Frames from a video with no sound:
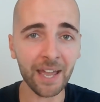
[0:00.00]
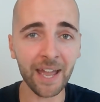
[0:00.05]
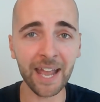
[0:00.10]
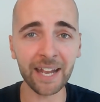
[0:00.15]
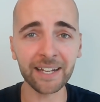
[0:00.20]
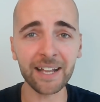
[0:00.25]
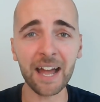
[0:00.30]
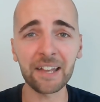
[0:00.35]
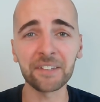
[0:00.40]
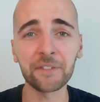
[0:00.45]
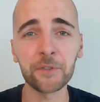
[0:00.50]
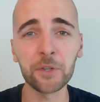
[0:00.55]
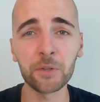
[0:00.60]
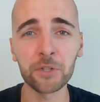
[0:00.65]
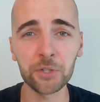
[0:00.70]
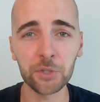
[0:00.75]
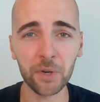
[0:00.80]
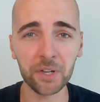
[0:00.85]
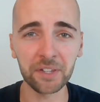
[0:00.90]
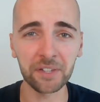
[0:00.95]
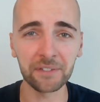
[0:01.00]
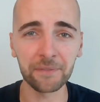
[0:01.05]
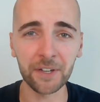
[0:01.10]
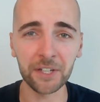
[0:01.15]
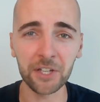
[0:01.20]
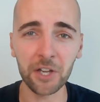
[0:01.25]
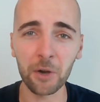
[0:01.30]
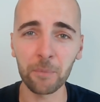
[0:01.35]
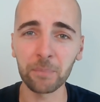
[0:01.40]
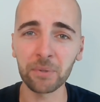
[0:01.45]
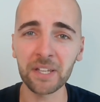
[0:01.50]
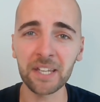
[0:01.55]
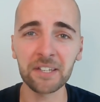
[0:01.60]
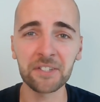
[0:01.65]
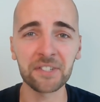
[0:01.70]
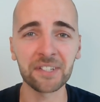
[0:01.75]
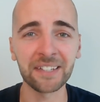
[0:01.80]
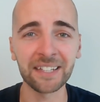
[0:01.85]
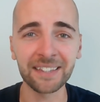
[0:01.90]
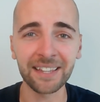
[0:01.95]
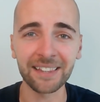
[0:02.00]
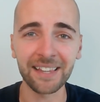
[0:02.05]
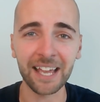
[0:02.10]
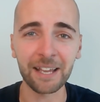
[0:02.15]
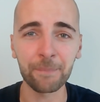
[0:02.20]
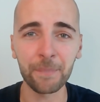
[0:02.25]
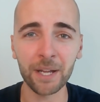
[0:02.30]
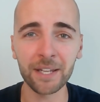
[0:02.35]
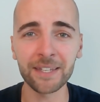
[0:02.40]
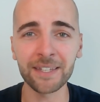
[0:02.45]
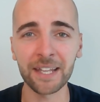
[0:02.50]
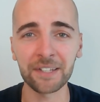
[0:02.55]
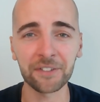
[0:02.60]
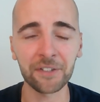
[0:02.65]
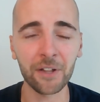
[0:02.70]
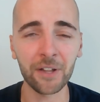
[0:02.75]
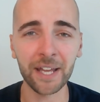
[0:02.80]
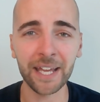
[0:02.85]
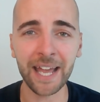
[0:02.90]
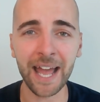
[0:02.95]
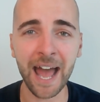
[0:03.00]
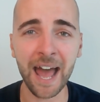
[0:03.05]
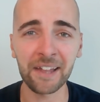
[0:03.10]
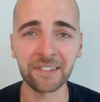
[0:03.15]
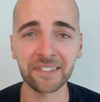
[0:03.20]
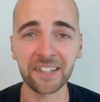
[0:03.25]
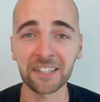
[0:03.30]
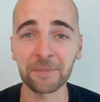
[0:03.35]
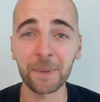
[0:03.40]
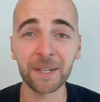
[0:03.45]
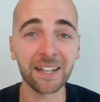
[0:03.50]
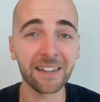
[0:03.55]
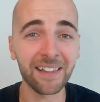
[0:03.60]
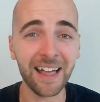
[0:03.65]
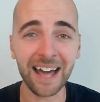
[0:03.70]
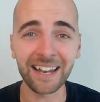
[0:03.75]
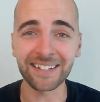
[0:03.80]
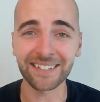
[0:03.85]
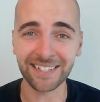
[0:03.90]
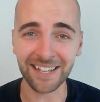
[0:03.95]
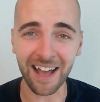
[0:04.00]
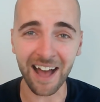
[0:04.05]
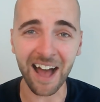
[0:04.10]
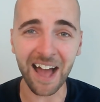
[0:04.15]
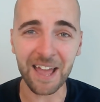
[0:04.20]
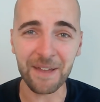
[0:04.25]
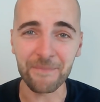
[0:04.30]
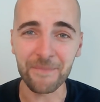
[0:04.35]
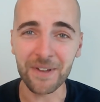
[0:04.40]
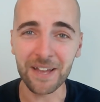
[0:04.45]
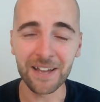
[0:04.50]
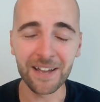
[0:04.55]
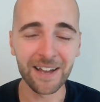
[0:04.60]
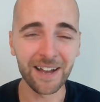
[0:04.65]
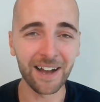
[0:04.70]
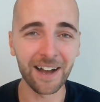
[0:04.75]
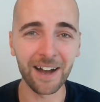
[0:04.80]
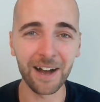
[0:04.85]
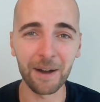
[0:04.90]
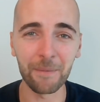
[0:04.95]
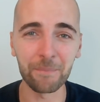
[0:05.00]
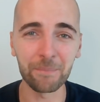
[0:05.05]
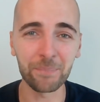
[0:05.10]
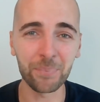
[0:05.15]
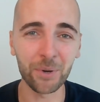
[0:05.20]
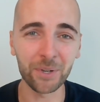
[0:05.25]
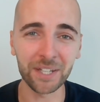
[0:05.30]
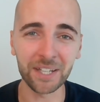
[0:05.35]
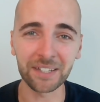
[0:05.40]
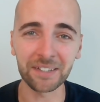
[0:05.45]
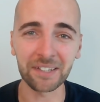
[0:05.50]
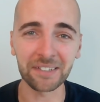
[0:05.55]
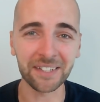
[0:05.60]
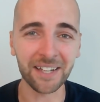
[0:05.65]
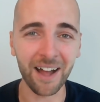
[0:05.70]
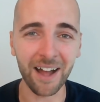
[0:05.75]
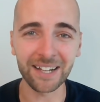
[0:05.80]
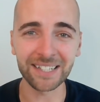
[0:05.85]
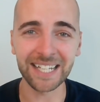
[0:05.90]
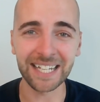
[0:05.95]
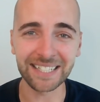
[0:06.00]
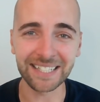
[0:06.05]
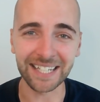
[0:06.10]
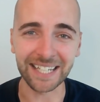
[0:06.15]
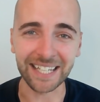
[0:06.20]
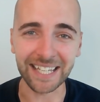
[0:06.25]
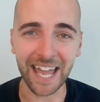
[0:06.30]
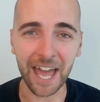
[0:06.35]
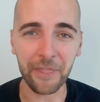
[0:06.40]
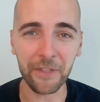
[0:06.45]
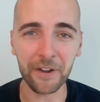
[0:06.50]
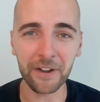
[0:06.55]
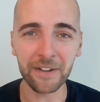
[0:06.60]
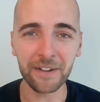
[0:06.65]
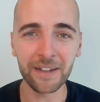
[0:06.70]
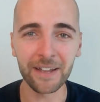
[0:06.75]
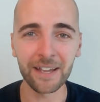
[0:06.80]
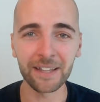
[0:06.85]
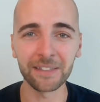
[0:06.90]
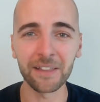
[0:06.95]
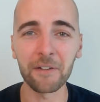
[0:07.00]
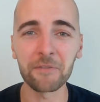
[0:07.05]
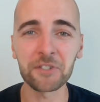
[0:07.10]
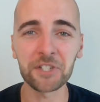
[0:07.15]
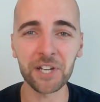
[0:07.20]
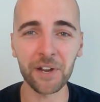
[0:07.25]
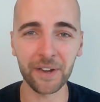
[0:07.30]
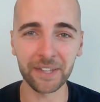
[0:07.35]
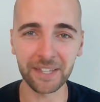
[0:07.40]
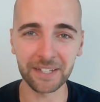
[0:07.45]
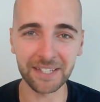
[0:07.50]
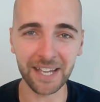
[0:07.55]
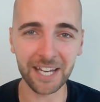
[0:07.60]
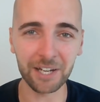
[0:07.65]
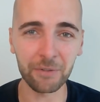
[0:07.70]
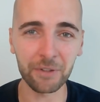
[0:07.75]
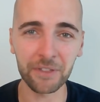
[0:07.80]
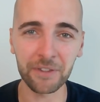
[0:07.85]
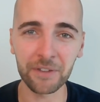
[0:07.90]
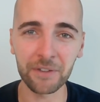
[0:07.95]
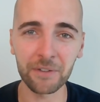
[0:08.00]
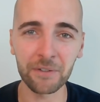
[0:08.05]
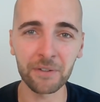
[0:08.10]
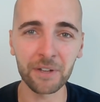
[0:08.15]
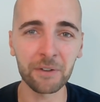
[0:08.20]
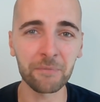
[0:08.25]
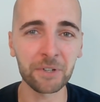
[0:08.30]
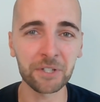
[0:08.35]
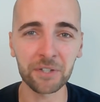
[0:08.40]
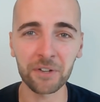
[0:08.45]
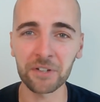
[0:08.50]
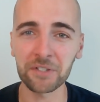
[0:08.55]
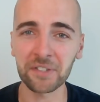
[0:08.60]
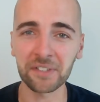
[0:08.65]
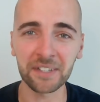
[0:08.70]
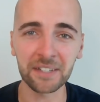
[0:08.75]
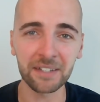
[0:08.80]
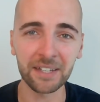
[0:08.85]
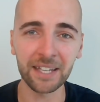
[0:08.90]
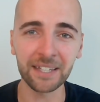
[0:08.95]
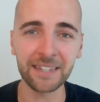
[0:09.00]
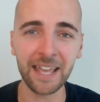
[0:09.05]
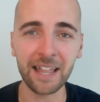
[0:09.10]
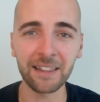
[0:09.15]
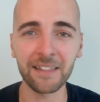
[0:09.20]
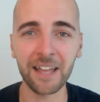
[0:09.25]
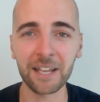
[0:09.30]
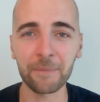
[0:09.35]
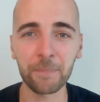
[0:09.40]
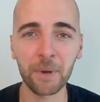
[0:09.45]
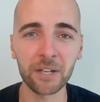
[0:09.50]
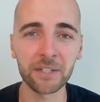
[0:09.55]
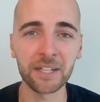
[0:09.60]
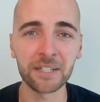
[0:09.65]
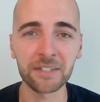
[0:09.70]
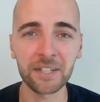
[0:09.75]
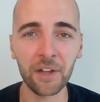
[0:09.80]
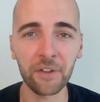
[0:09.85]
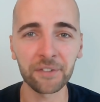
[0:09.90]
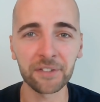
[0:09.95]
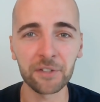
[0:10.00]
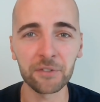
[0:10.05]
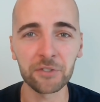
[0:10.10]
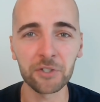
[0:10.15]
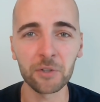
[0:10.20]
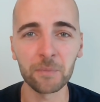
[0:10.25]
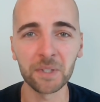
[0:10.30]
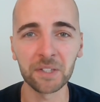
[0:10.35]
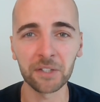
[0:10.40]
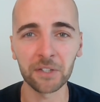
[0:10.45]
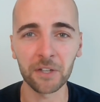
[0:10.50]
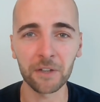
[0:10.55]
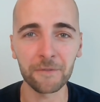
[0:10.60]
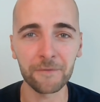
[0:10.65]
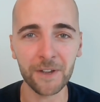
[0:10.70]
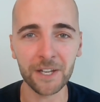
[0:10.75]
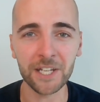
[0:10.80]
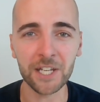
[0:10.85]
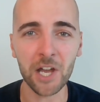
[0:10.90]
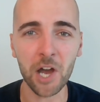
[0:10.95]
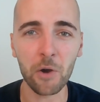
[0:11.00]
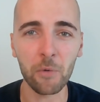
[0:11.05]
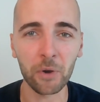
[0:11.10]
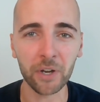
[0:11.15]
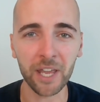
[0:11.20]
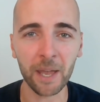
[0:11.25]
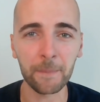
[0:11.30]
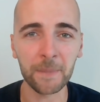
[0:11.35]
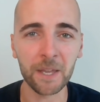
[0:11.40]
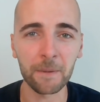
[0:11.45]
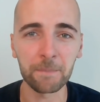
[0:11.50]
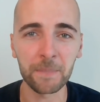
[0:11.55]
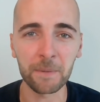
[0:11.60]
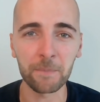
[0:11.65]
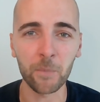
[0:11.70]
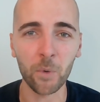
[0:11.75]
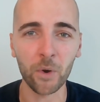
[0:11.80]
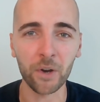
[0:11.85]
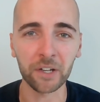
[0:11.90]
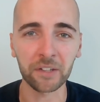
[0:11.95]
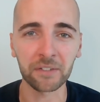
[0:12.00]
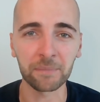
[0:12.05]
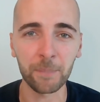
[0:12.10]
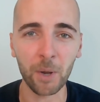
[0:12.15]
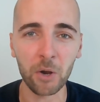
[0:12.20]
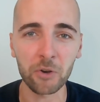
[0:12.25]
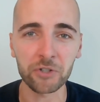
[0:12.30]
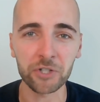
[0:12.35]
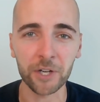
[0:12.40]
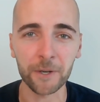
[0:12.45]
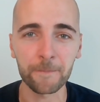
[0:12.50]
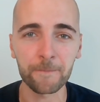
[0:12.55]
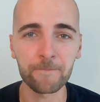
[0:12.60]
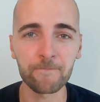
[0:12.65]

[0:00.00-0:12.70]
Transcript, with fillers: And guys, if you enjoyed this video, please just hit the like button. That's all I ask. I spend a lot of time putting this content together. Love sharing the data with you. In return, just hit that like button. It tells YouTube it's a good video, will get me a bit more exposure.